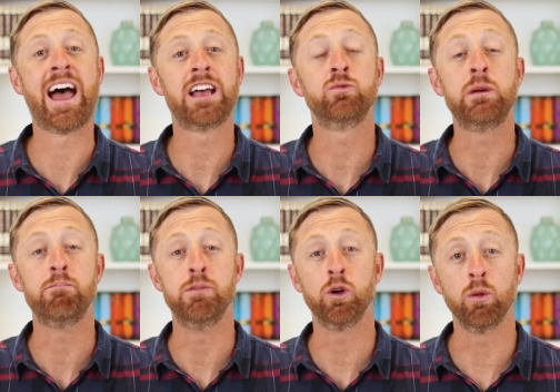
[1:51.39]
as we
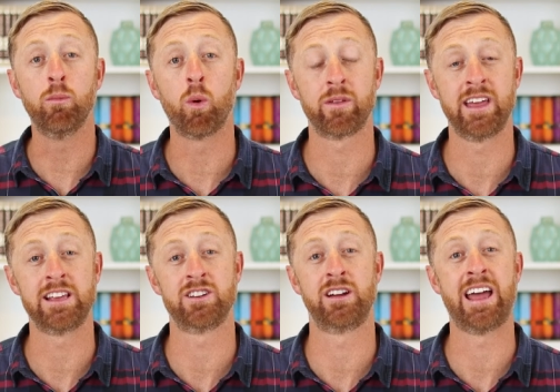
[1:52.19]
build more
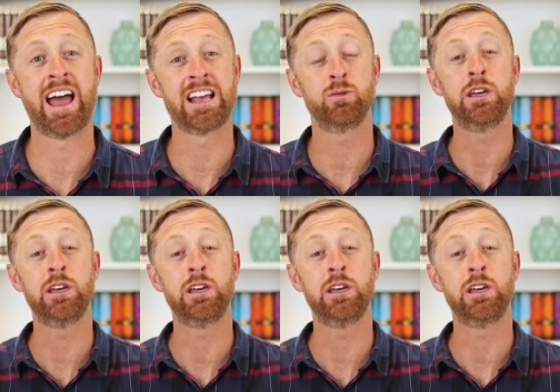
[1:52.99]
things on it, as